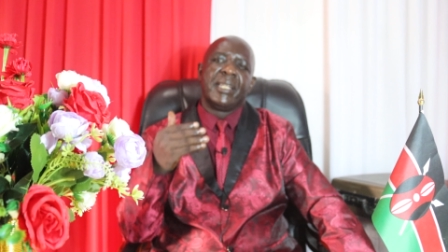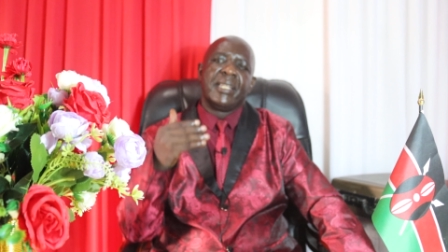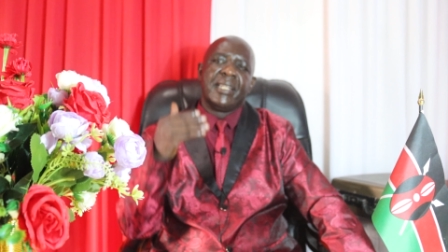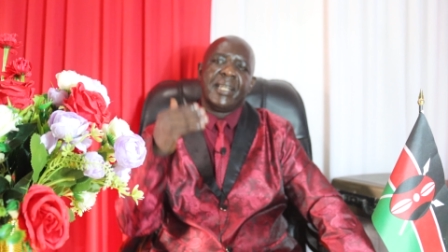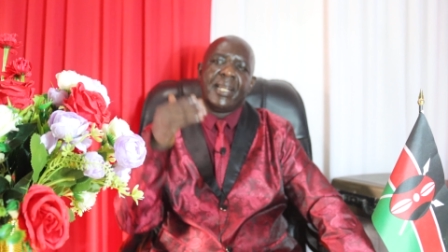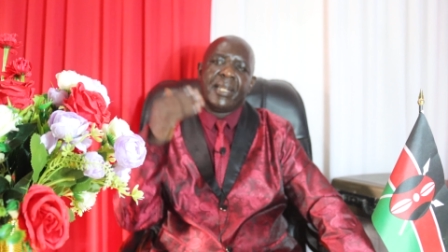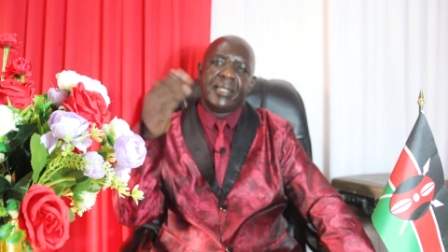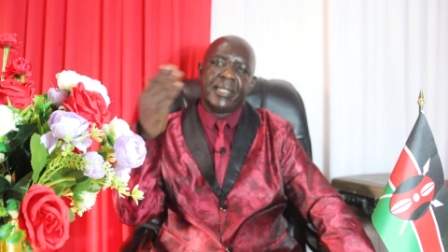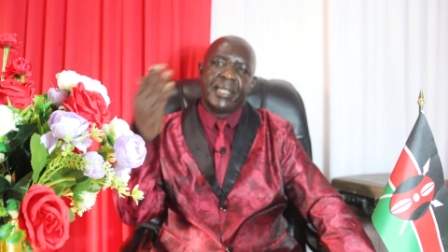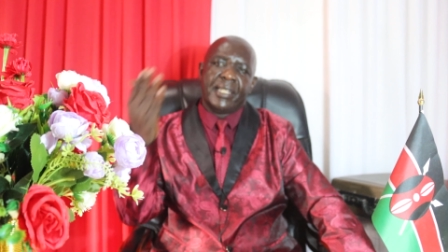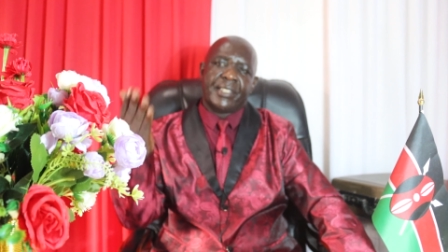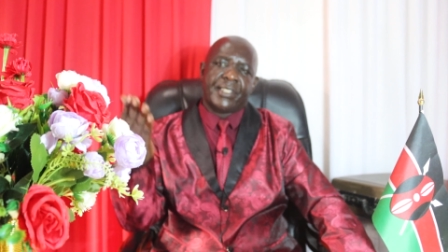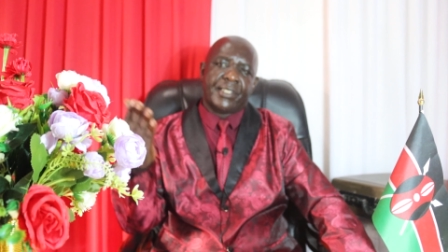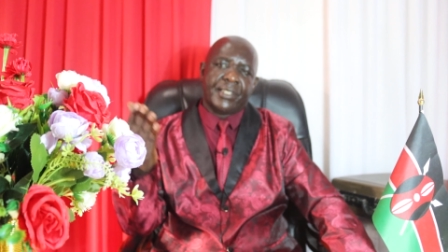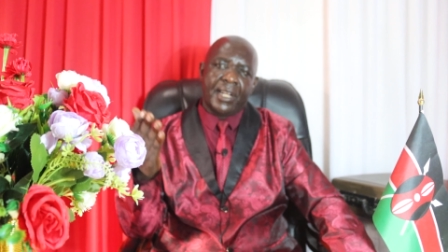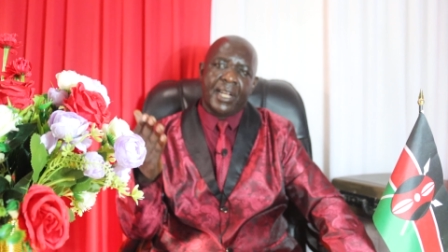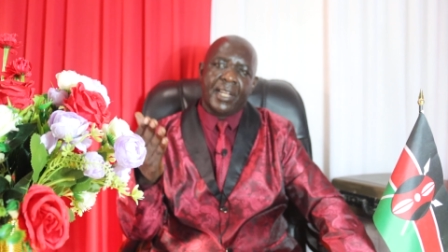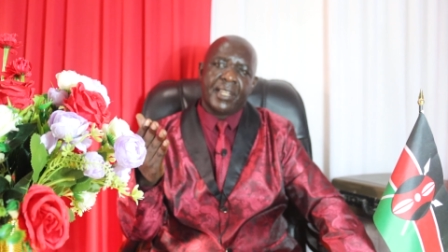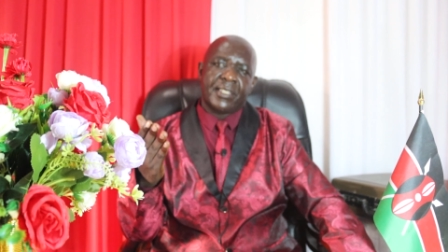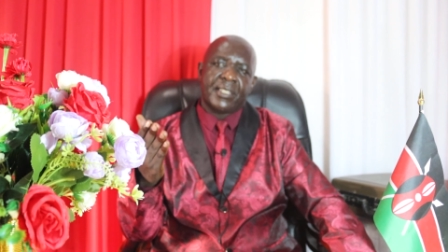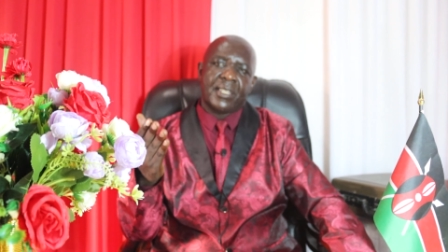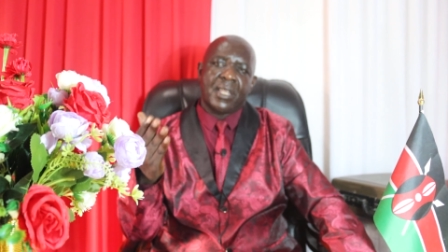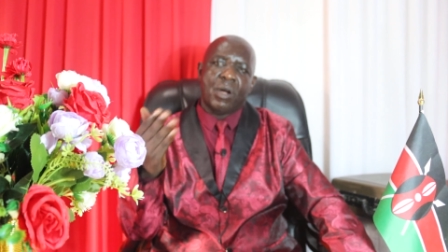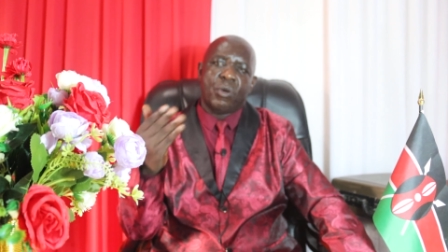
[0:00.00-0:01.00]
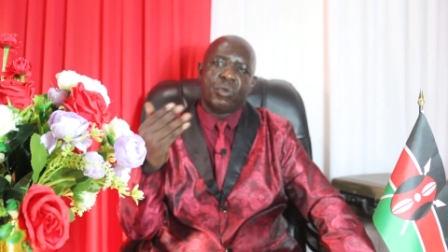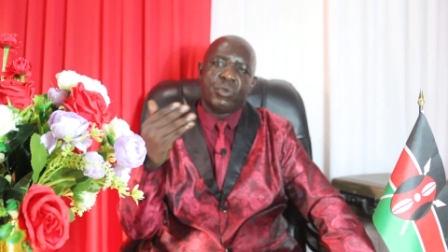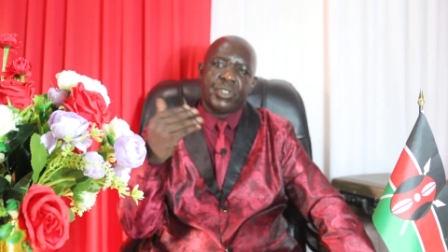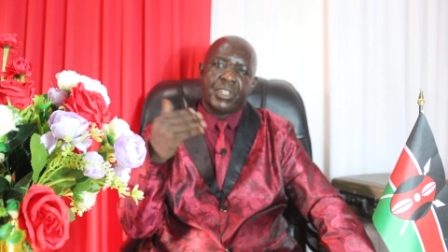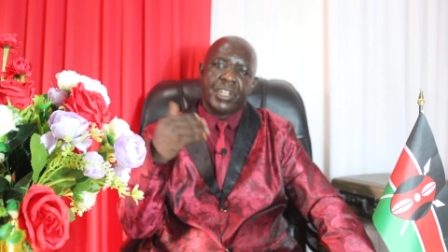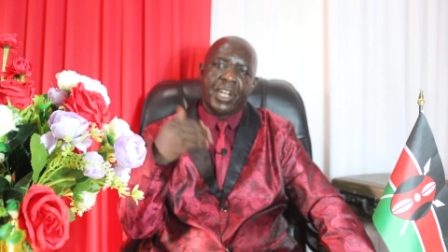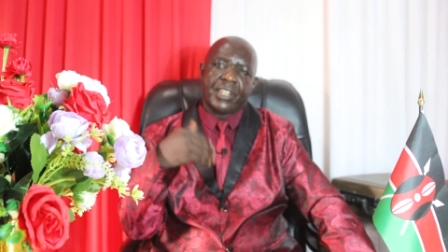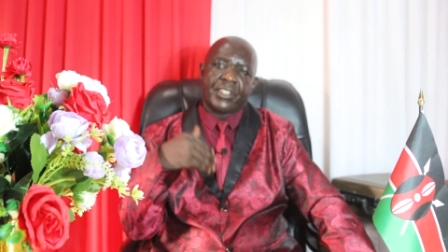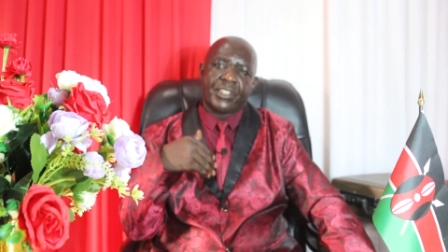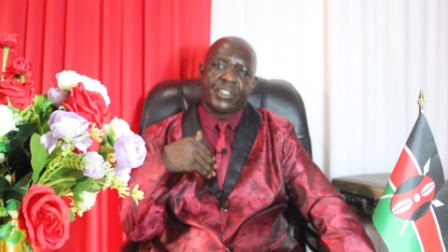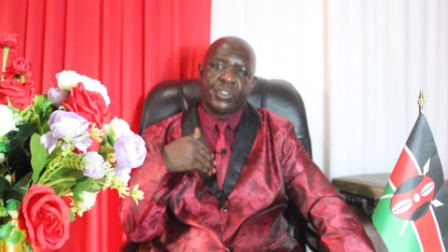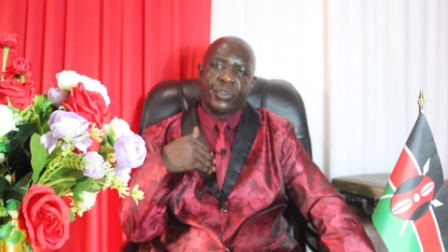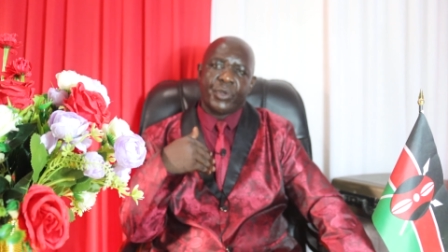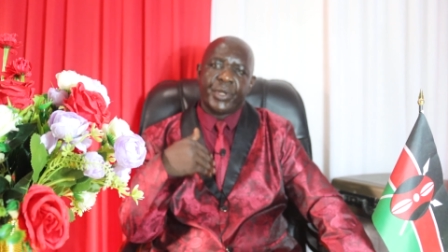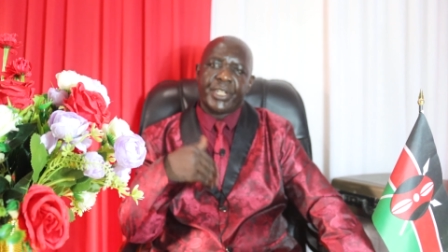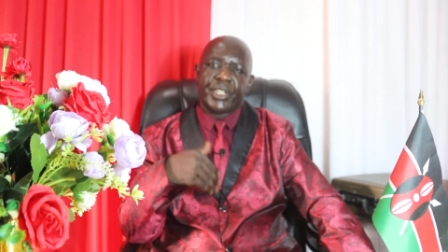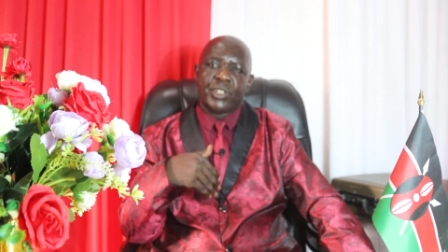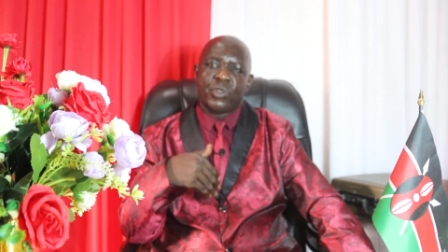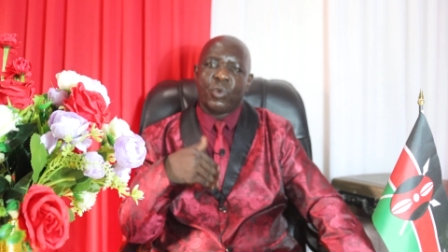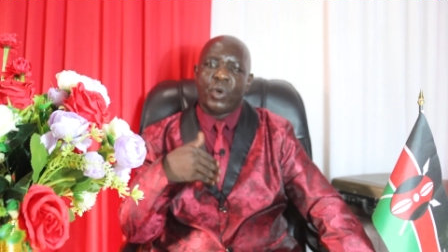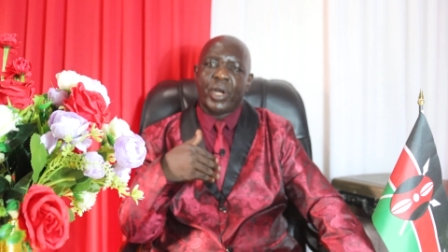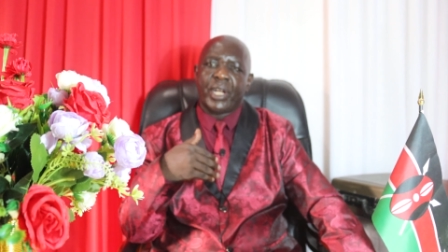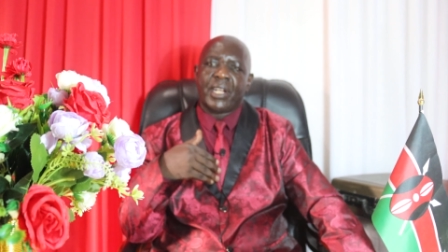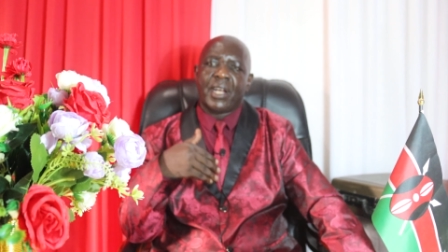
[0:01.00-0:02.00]
in a distance, I will just do
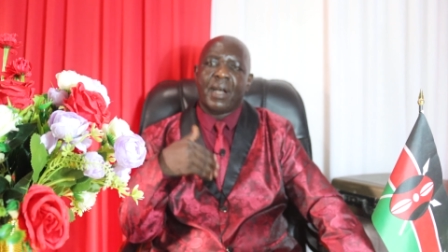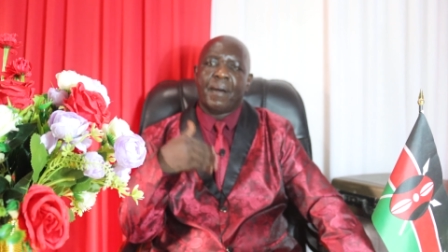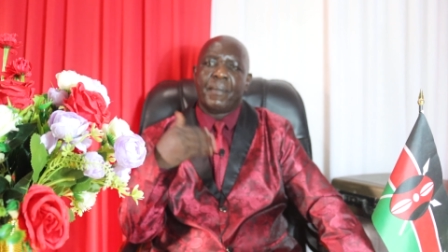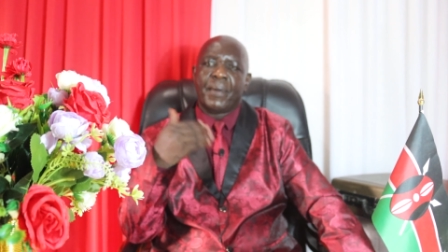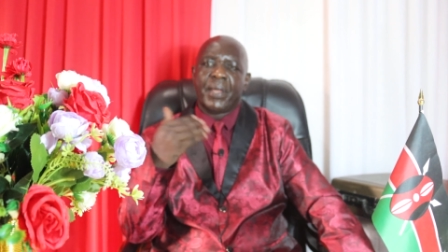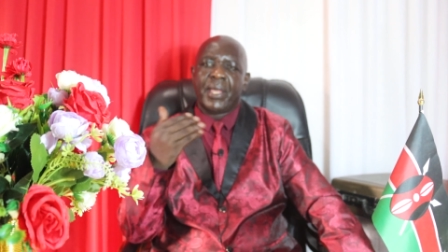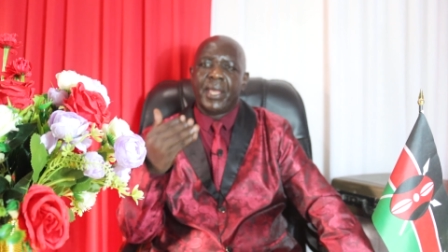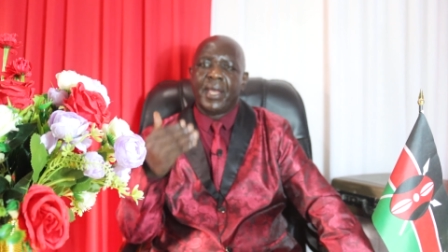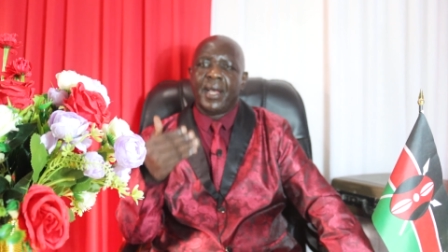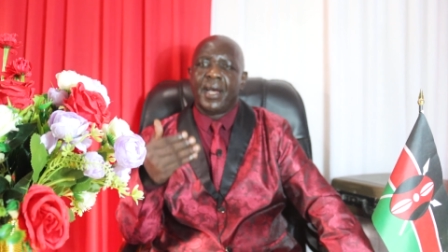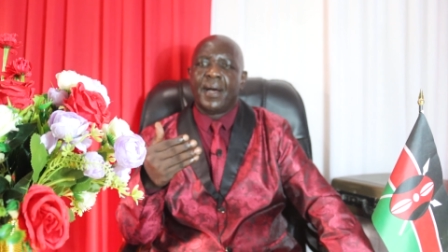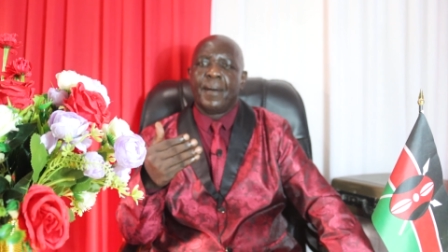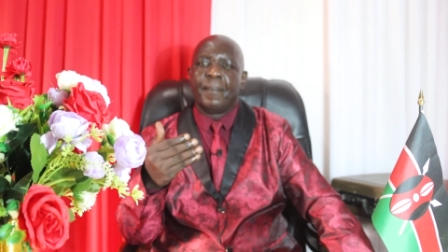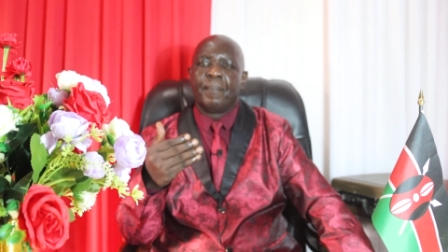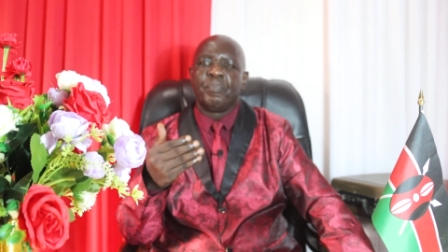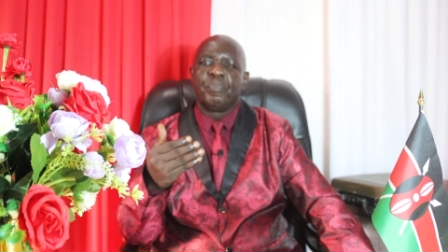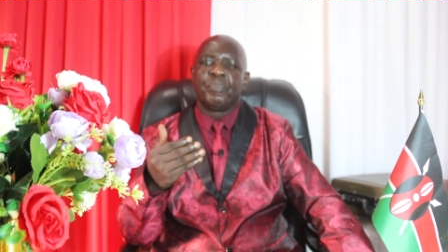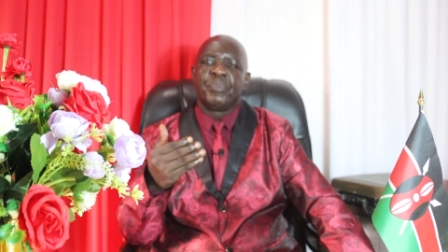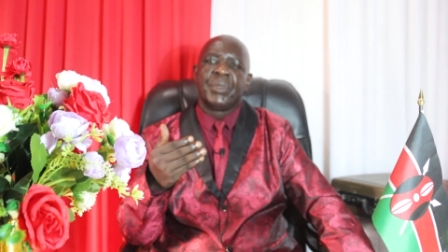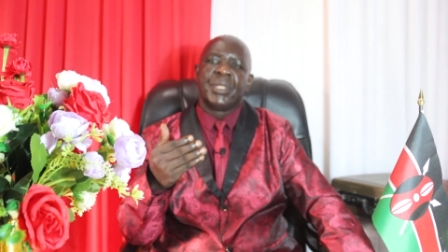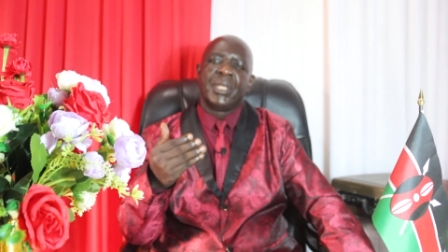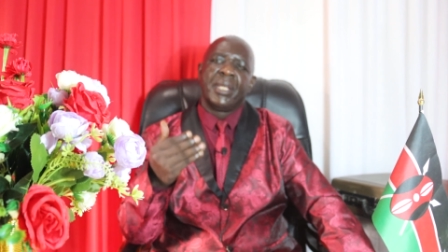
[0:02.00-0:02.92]
it when I'm here.